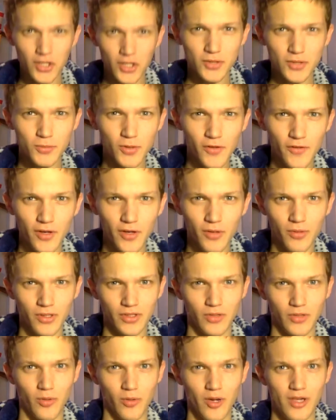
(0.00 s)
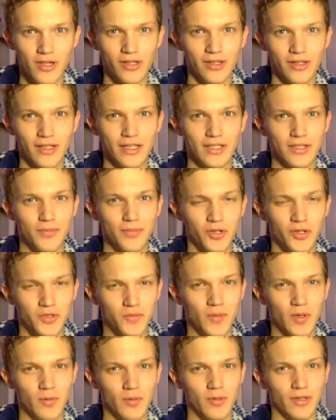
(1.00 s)
This movie was originally supposed to
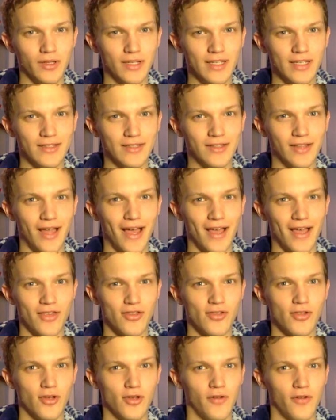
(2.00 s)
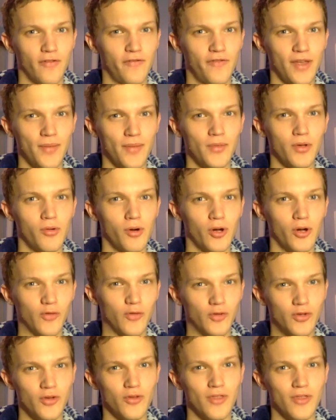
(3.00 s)
be released last year, February of
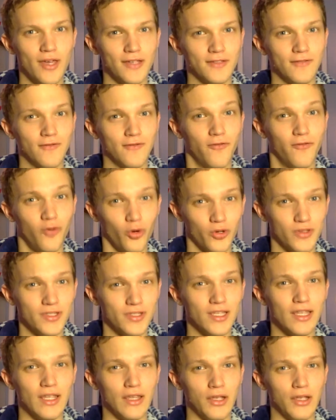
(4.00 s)
2014,